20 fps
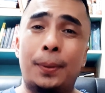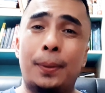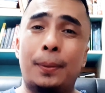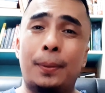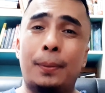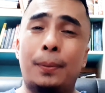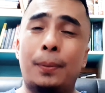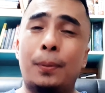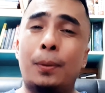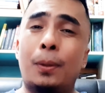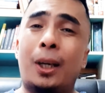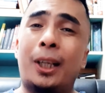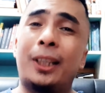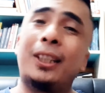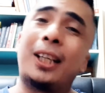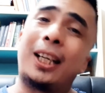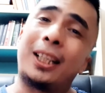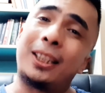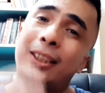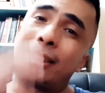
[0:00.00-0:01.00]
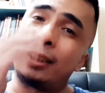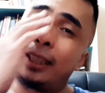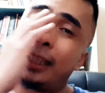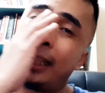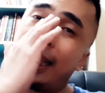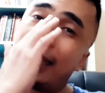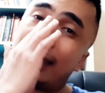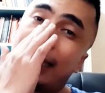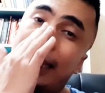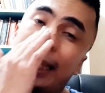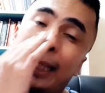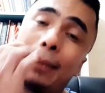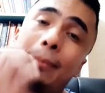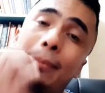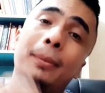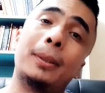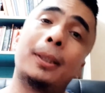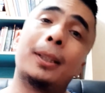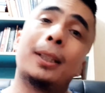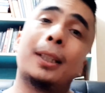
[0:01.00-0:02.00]
who are not as lucky as I
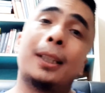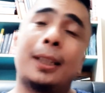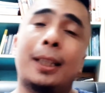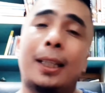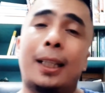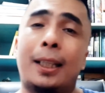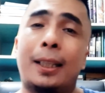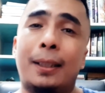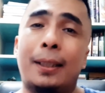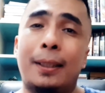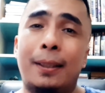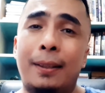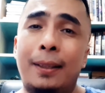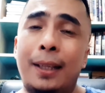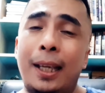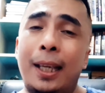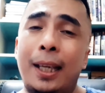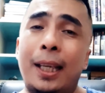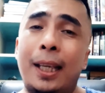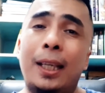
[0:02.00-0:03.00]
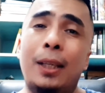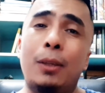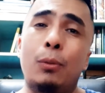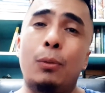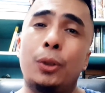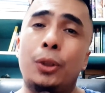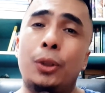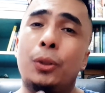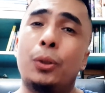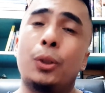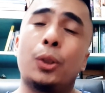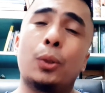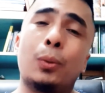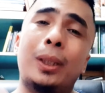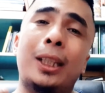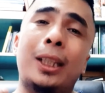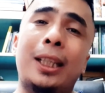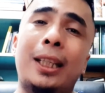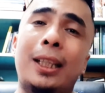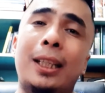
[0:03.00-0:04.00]
am, they would
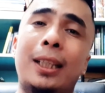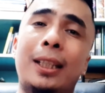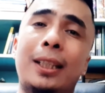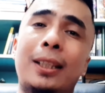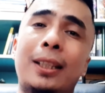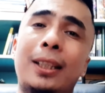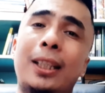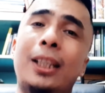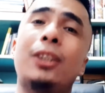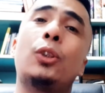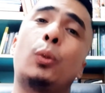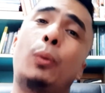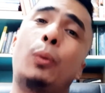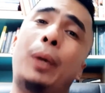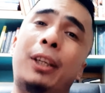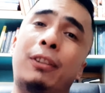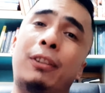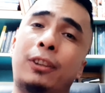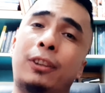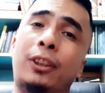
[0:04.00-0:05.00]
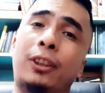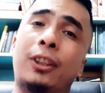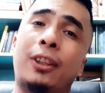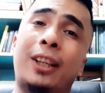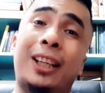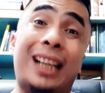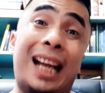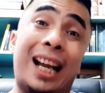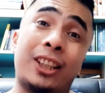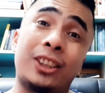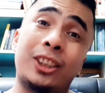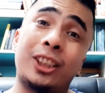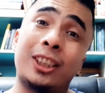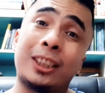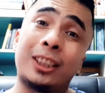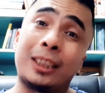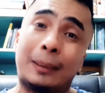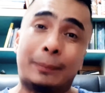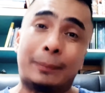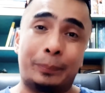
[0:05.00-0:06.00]
usually need to wait for their
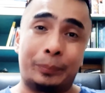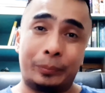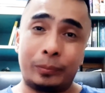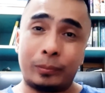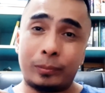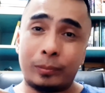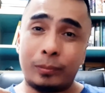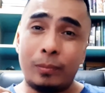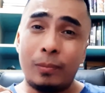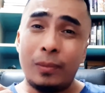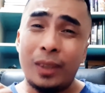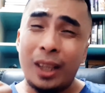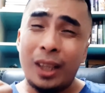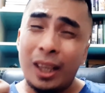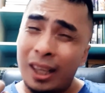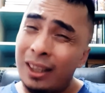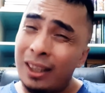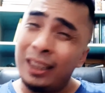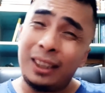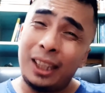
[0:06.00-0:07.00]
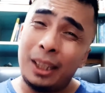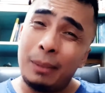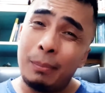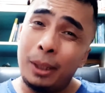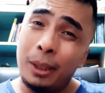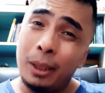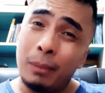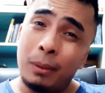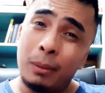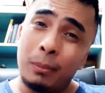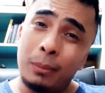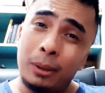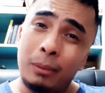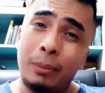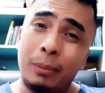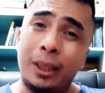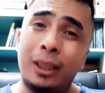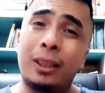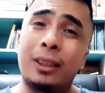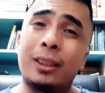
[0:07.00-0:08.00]
access, and that can be a bummer
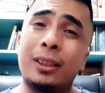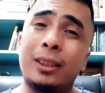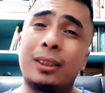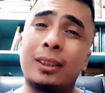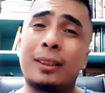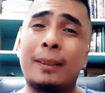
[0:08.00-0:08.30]
because